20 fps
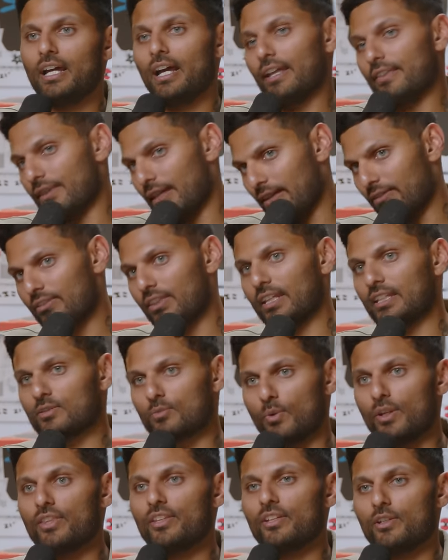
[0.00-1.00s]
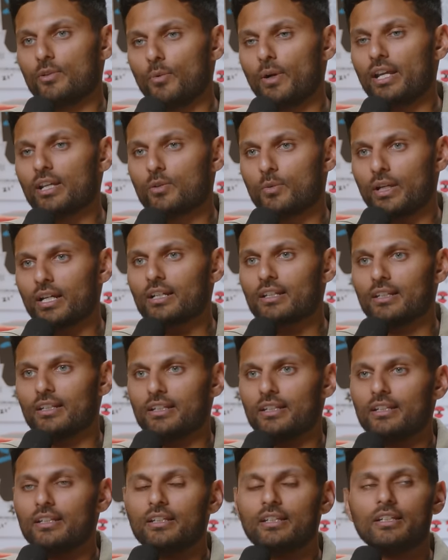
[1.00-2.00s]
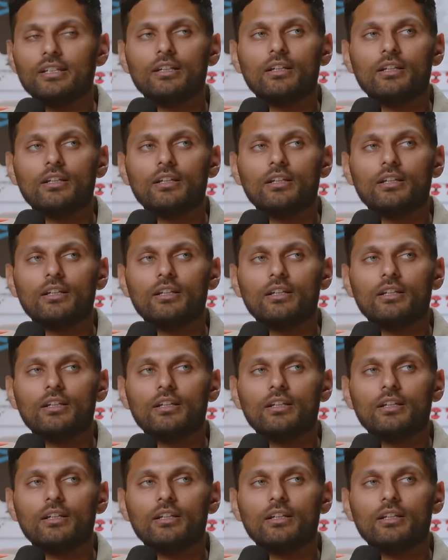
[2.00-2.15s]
And then things withered away quickly.